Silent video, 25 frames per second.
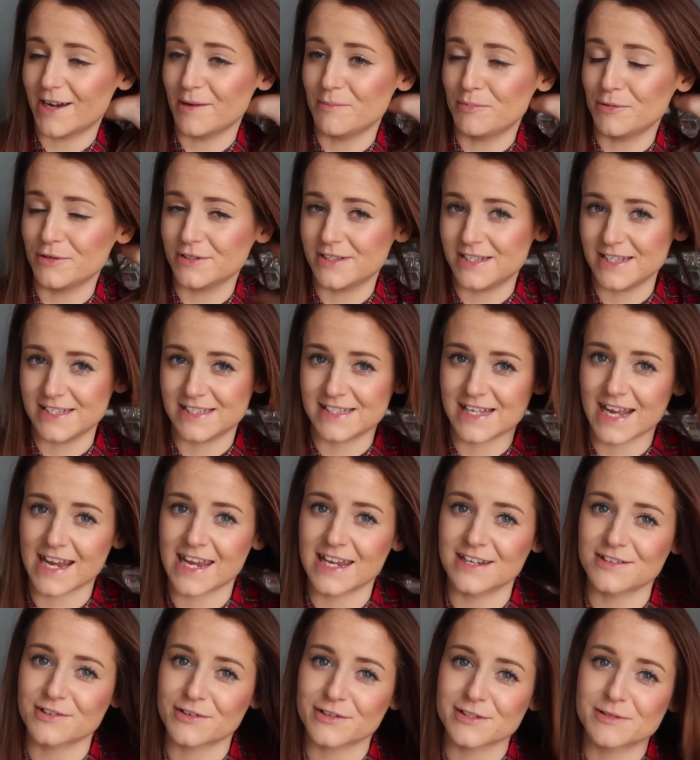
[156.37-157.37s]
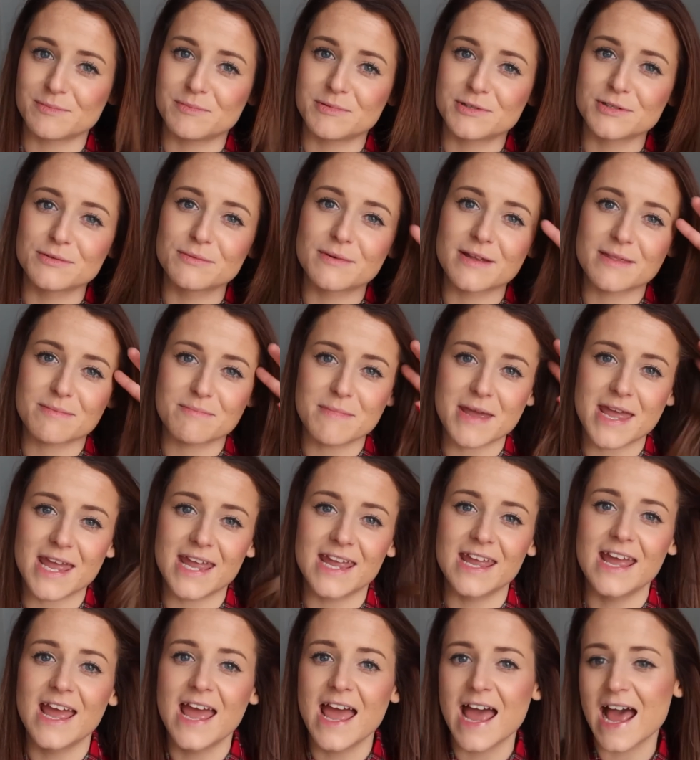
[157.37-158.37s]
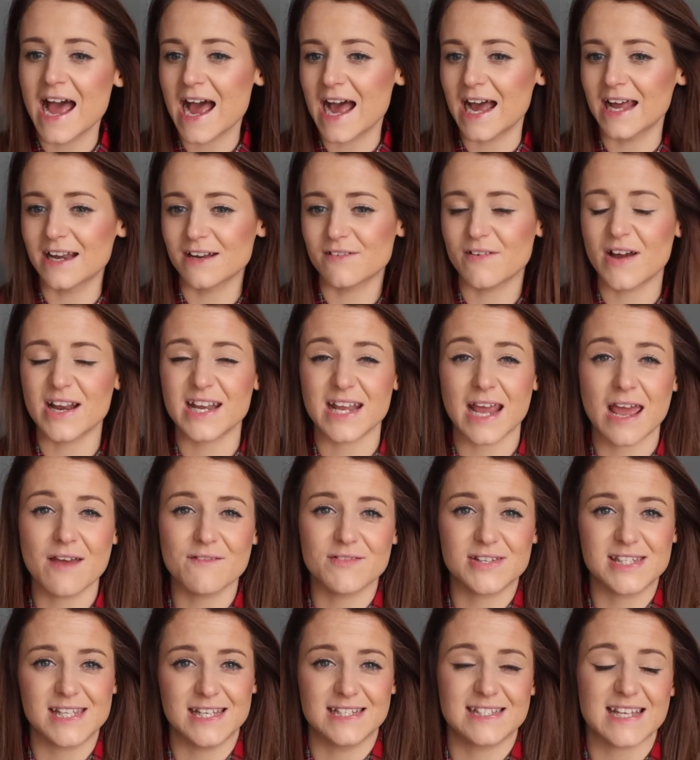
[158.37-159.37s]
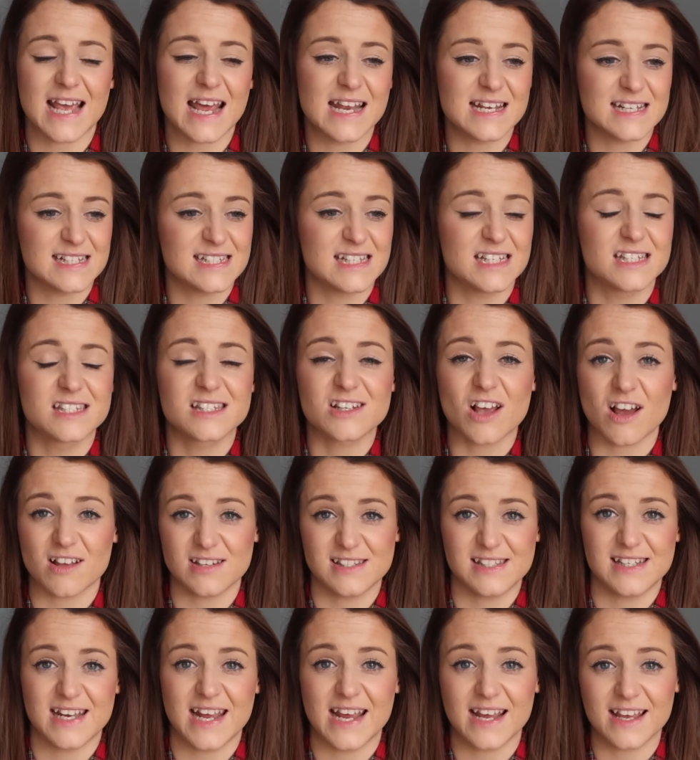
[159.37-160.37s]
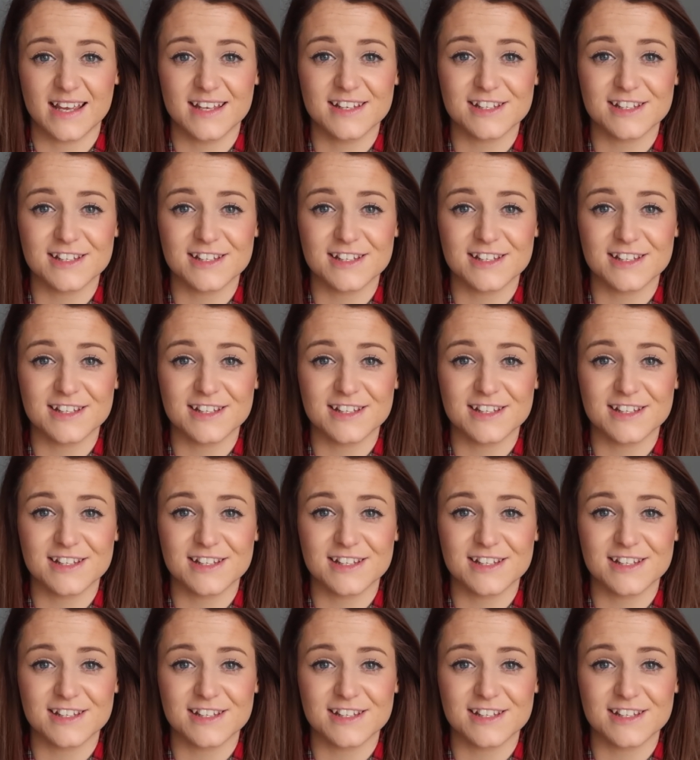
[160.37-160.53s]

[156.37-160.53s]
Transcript: I bought it to take into hospital with me, and I've had it ever since, and it's disgusting.